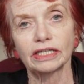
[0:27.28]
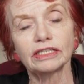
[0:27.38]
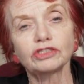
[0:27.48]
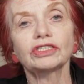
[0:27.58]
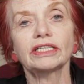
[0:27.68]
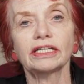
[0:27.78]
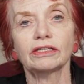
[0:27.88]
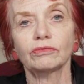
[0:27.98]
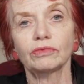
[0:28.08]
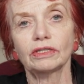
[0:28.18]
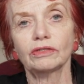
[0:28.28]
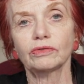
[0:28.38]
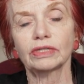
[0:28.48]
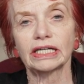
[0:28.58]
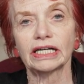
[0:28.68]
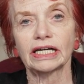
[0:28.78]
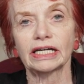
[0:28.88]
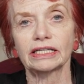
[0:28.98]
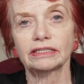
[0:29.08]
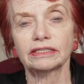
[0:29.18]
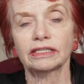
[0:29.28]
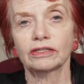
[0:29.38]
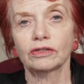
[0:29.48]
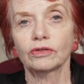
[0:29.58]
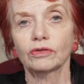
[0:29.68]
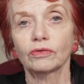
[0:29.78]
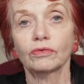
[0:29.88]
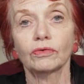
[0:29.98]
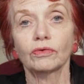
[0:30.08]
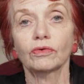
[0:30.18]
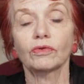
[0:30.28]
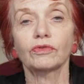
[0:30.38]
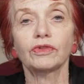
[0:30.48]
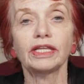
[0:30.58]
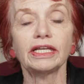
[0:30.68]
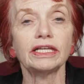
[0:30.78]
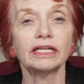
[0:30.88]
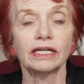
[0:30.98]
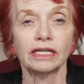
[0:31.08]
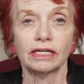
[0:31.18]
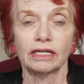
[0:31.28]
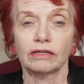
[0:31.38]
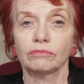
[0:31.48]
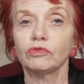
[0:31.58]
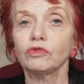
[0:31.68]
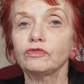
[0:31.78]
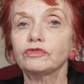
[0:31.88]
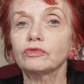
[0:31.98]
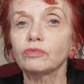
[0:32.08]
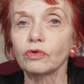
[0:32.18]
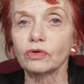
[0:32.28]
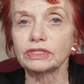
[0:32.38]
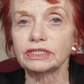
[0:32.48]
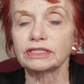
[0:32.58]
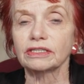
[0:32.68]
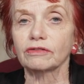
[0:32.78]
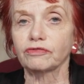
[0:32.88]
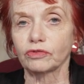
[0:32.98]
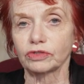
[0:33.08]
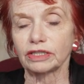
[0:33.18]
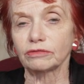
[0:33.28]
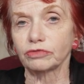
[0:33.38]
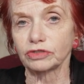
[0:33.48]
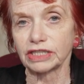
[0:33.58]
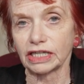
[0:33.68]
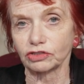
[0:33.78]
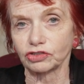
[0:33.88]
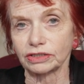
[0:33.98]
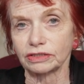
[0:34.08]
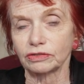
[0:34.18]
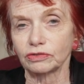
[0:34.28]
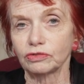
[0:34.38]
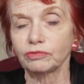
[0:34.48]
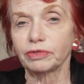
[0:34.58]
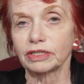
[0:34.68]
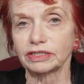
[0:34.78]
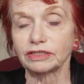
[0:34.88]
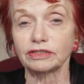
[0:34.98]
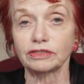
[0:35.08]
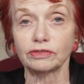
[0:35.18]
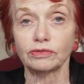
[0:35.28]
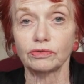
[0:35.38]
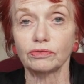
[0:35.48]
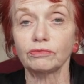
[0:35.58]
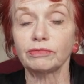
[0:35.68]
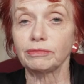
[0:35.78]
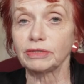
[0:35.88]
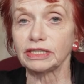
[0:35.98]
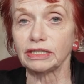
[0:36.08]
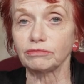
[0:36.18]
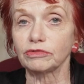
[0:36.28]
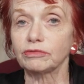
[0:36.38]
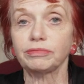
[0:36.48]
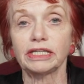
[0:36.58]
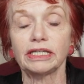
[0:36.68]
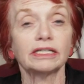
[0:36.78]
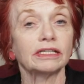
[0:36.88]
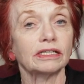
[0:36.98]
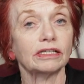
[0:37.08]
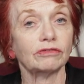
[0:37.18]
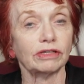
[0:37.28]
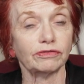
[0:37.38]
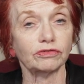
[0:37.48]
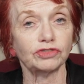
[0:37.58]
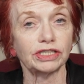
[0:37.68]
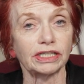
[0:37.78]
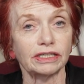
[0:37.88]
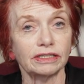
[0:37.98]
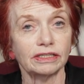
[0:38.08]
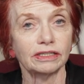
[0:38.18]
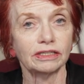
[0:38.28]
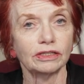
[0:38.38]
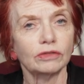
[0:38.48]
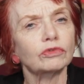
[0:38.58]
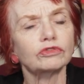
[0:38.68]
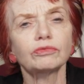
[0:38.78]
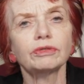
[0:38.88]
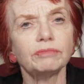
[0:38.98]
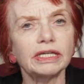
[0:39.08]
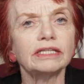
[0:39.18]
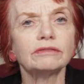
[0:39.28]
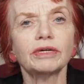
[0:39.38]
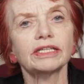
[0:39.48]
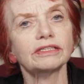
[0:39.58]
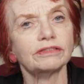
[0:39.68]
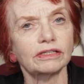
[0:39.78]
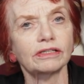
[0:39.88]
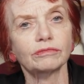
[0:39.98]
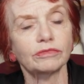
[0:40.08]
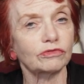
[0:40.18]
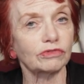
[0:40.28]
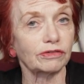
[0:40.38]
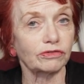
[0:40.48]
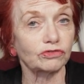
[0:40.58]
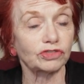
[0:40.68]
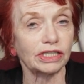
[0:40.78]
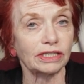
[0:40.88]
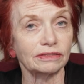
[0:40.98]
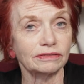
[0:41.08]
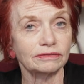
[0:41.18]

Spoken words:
Initially, we look at the move towards affording protection to persons who may be deemed to be a refugee. What do we mean by the term refugee?